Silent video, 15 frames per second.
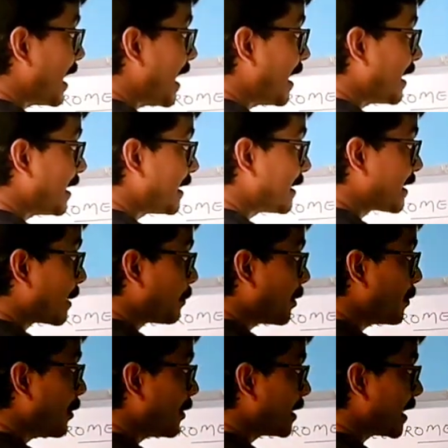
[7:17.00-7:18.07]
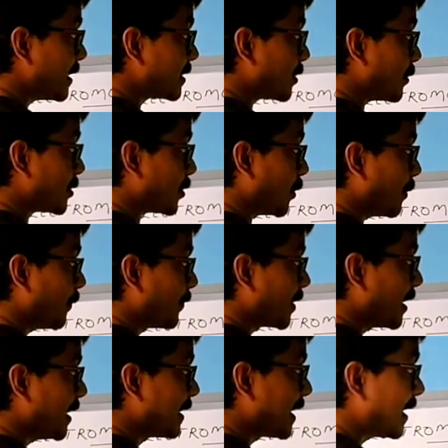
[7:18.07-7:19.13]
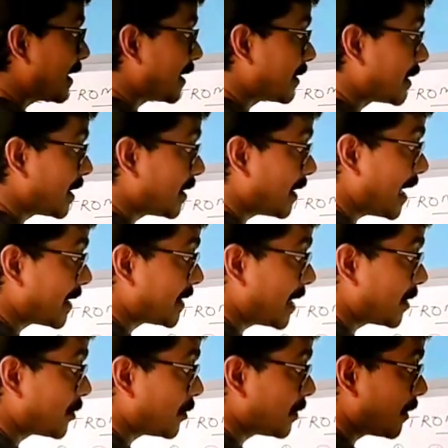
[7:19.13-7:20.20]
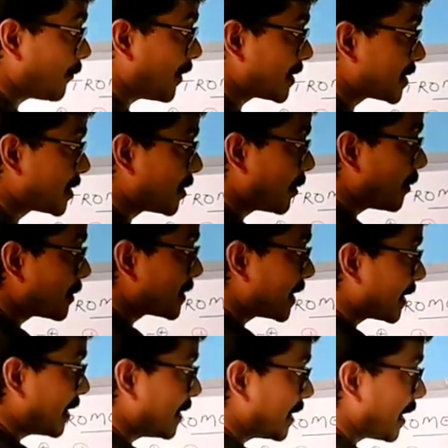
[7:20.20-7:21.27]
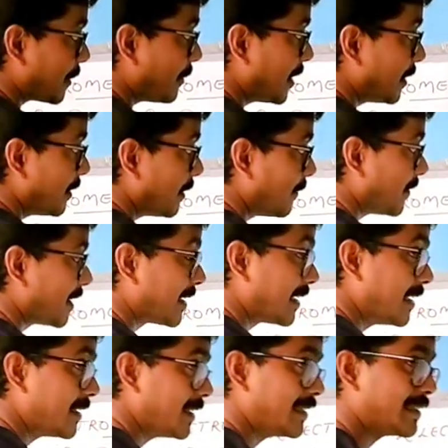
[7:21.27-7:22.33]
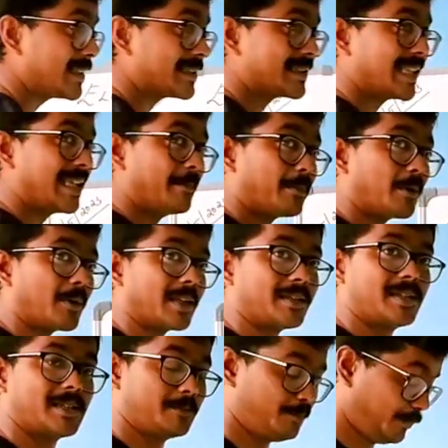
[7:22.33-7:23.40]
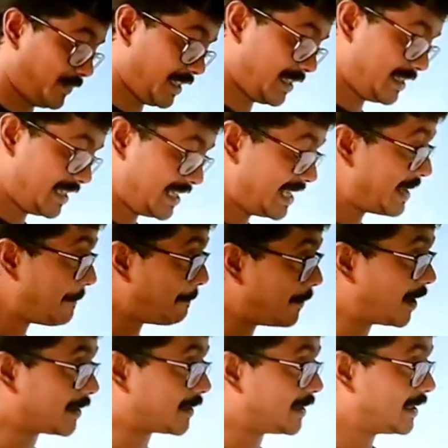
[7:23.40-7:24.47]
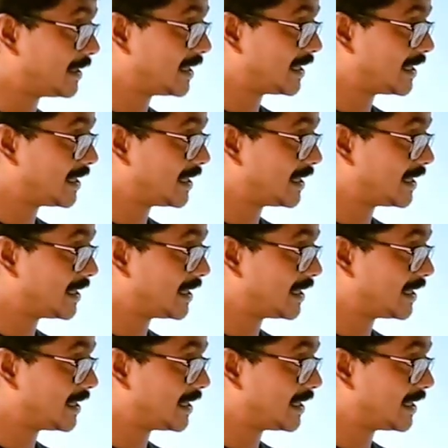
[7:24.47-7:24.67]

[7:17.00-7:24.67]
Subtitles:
the triple bond case also, it can attack to the first or second carbon, creating the same product. But